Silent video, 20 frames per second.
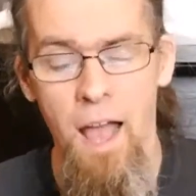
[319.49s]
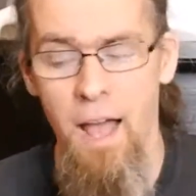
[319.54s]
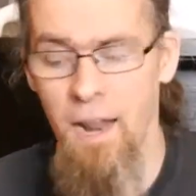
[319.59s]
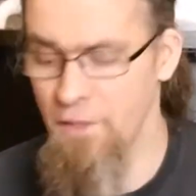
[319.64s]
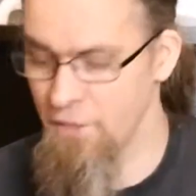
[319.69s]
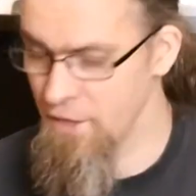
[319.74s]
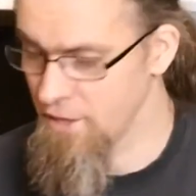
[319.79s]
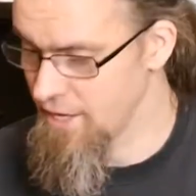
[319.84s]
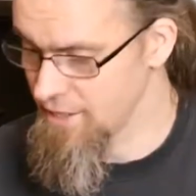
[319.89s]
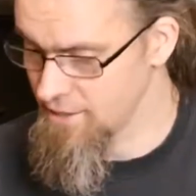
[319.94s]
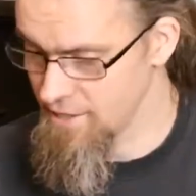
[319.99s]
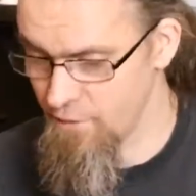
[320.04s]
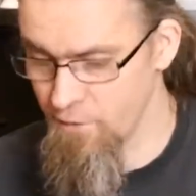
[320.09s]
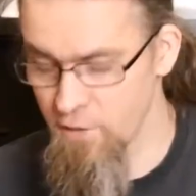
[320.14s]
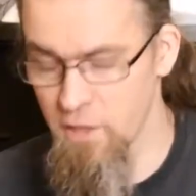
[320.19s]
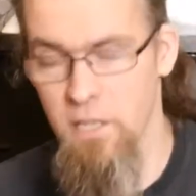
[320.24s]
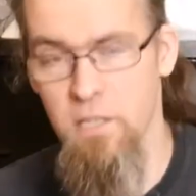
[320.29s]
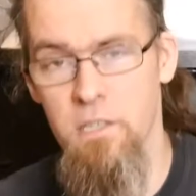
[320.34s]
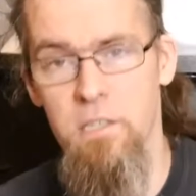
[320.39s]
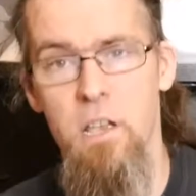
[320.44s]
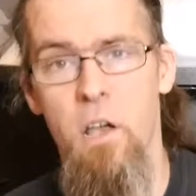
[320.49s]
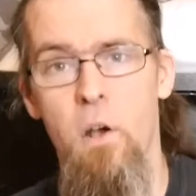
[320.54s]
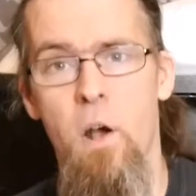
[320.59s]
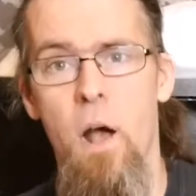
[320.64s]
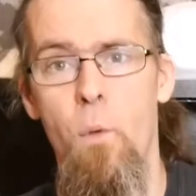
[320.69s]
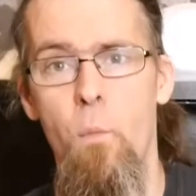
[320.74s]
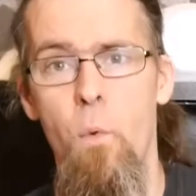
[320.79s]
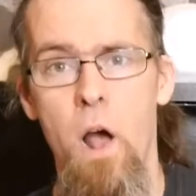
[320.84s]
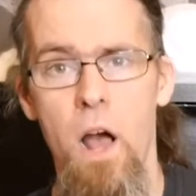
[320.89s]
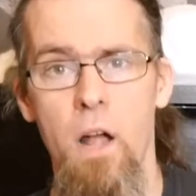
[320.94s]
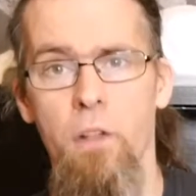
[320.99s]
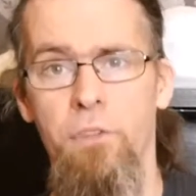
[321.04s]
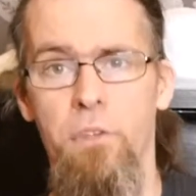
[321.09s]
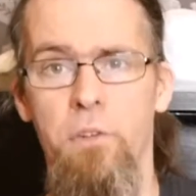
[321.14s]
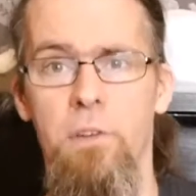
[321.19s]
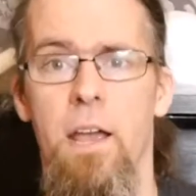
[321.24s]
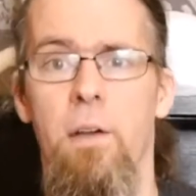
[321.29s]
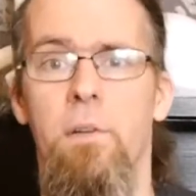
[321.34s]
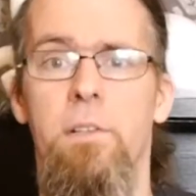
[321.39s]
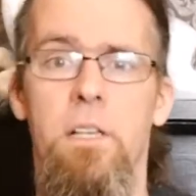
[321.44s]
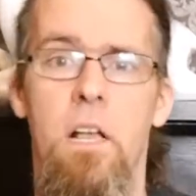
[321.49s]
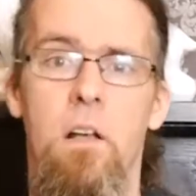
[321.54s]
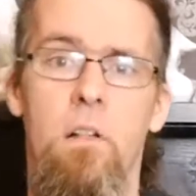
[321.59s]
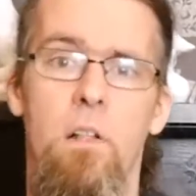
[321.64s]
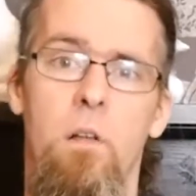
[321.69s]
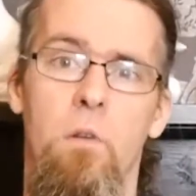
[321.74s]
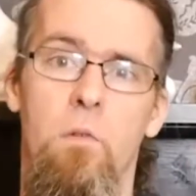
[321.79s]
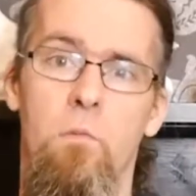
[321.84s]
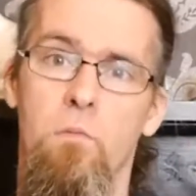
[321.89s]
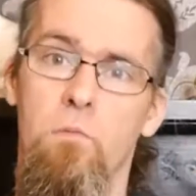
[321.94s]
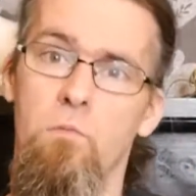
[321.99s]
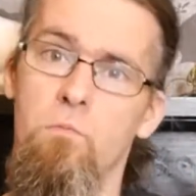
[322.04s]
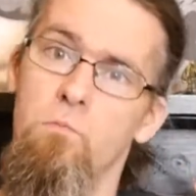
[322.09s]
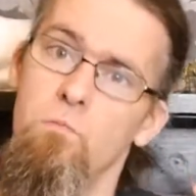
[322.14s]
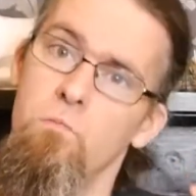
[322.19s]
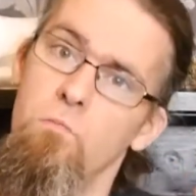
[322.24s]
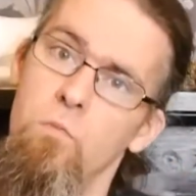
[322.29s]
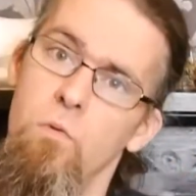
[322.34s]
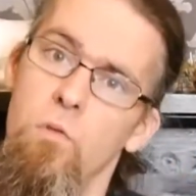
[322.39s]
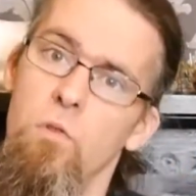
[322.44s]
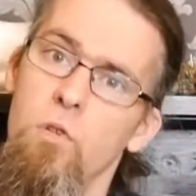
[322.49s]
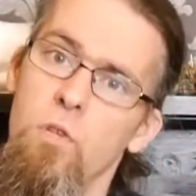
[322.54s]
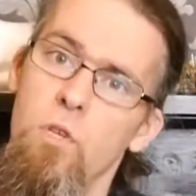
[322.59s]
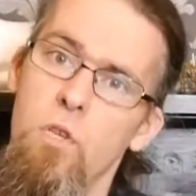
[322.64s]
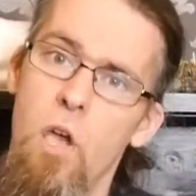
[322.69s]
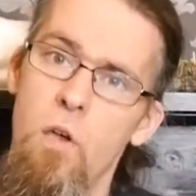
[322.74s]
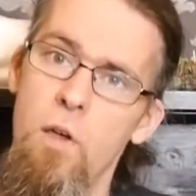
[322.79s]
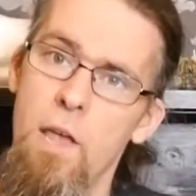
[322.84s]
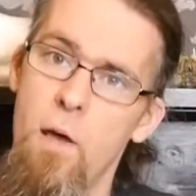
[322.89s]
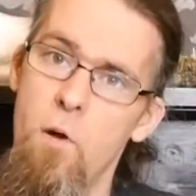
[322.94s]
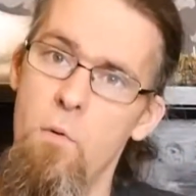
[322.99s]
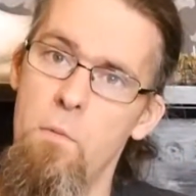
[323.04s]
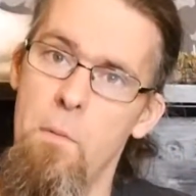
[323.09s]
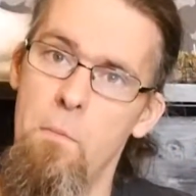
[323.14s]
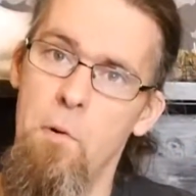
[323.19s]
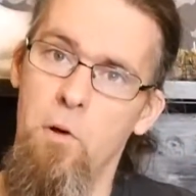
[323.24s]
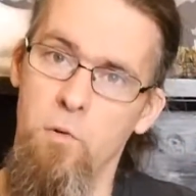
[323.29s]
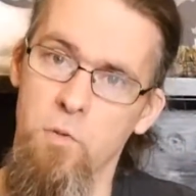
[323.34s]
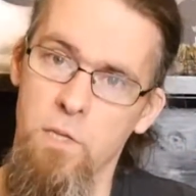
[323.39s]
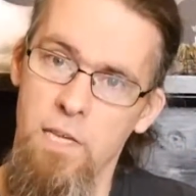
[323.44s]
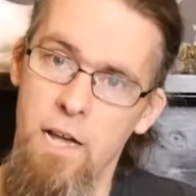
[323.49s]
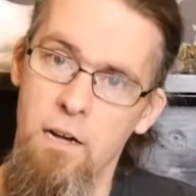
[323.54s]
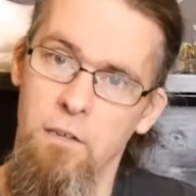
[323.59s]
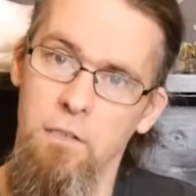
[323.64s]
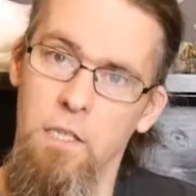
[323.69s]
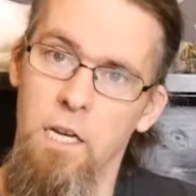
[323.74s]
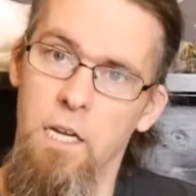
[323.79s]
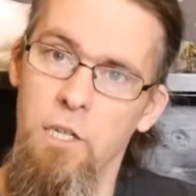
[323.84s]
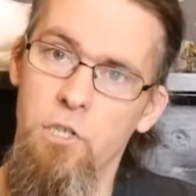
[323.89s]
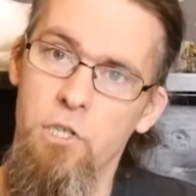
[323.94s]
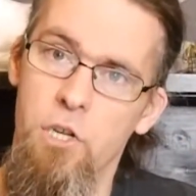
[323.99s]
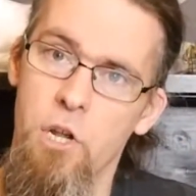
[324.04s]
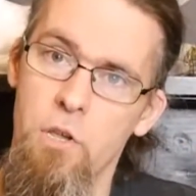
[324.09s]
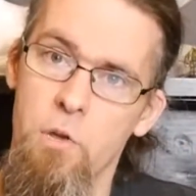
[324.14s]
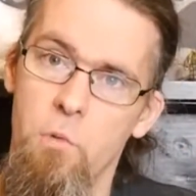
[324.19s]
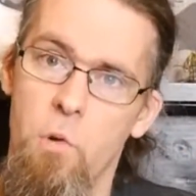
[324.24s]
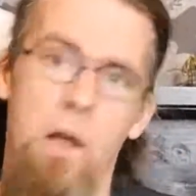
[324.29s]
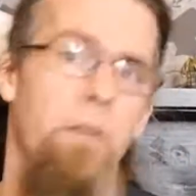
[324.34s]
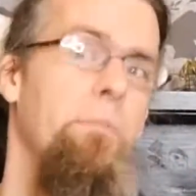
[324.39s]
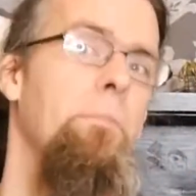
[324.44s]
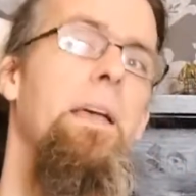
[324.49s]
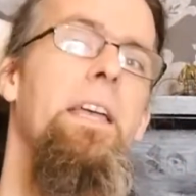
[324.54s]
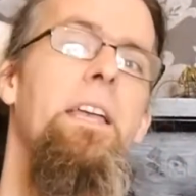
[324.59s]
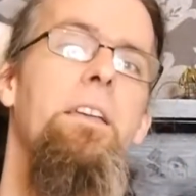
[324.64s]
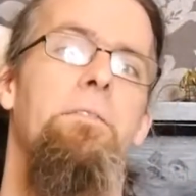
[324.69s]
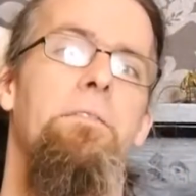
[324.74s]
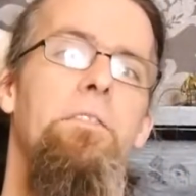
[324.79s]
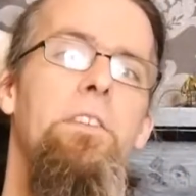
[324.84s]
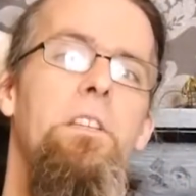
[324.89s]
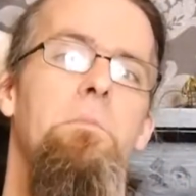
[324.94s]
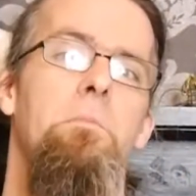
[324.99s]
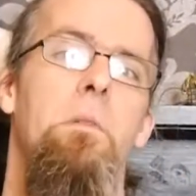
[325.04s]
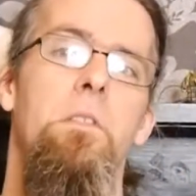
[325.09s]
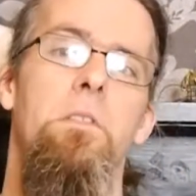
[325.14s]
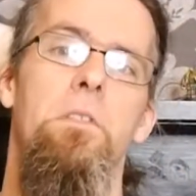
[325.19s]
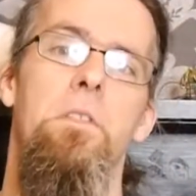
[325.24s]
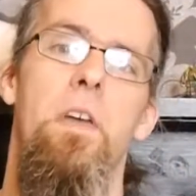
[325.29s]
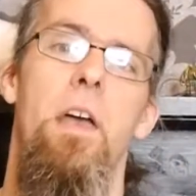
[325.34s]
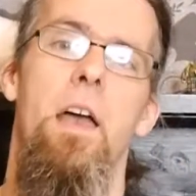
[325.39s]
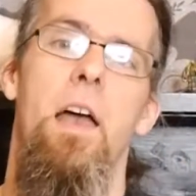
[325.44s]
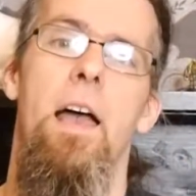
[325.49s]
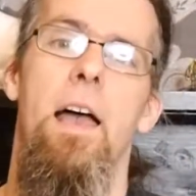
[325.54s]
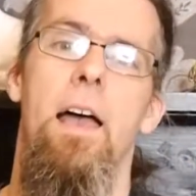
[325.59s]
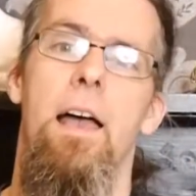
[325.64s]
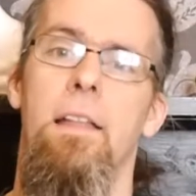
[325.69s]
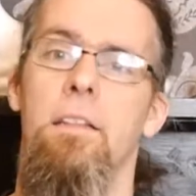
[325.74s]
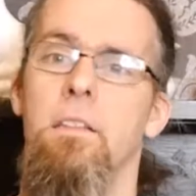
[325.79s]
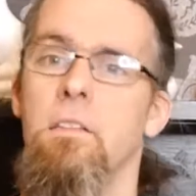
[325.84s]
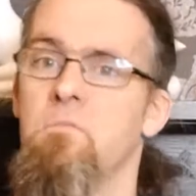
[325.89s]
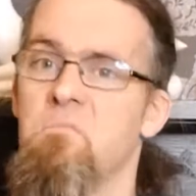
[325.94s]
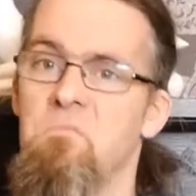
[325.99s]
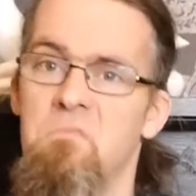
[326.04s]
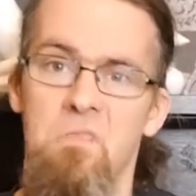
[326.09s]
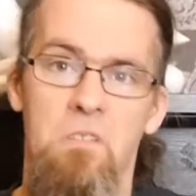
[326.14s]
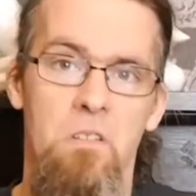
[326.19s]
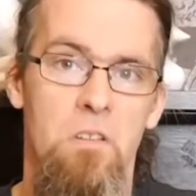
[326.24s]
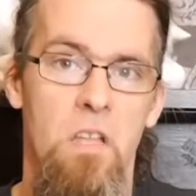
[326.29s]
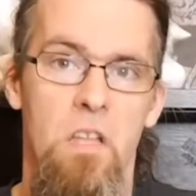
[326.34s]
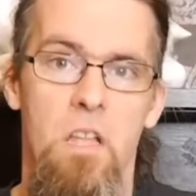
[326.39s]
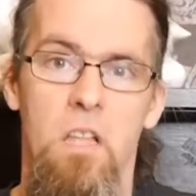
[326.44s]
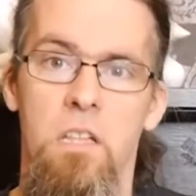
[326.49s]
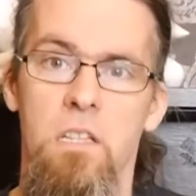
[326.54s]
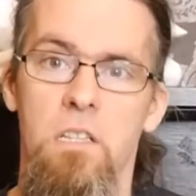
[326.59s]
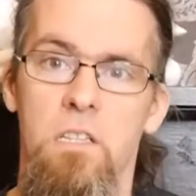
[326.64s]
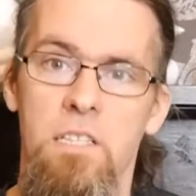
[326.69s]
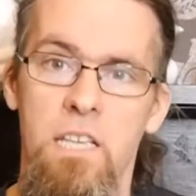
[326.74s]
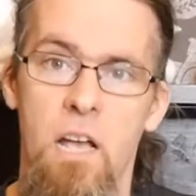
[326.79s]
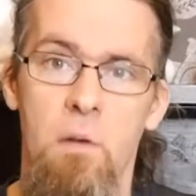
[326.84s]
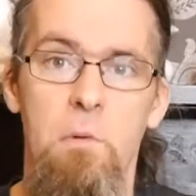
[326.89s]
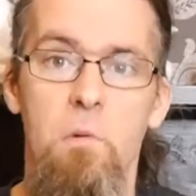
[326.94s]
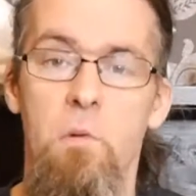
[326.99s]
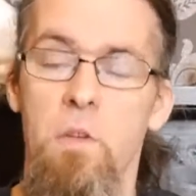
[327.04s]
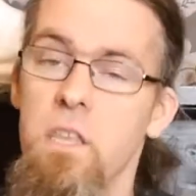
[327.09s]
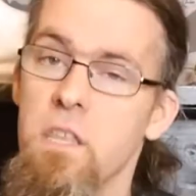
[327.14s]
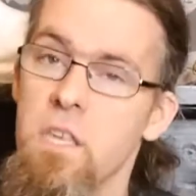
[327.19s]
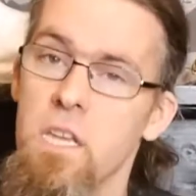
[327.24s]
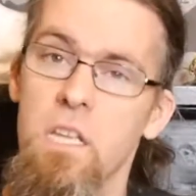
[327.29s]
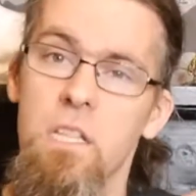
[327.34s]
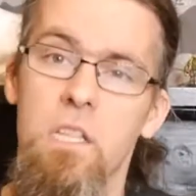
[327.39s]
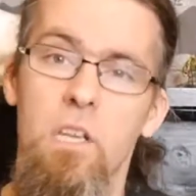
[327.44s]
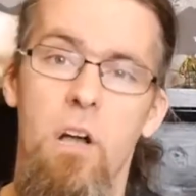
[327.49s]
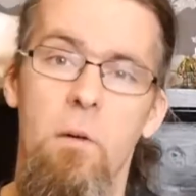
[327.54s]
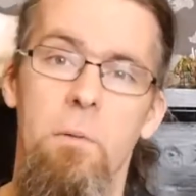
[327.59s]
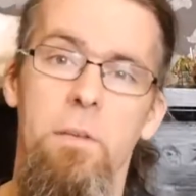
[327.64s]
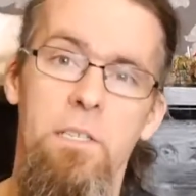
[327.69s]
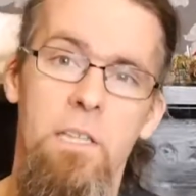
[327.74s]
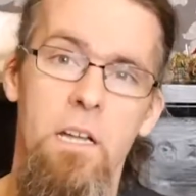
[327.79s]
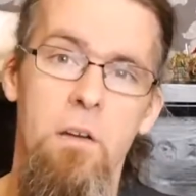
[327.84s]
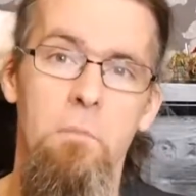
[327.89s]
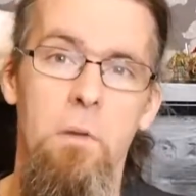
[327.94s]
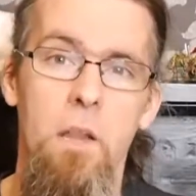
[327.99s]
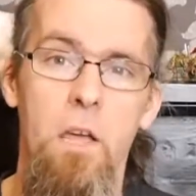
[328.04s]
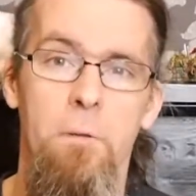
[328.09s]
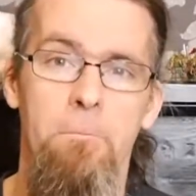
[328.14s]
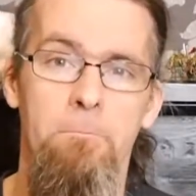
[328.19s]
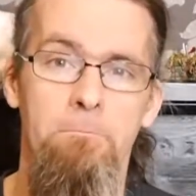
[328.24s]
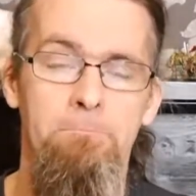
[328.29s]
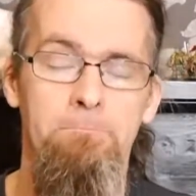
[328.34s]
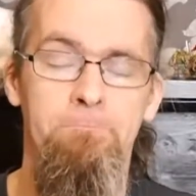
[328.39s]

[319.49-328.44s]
I think that's everything. So what I'll do now is I'll go get all my models out and show you what I've painted for this month, and tell me what you think in the comments down below.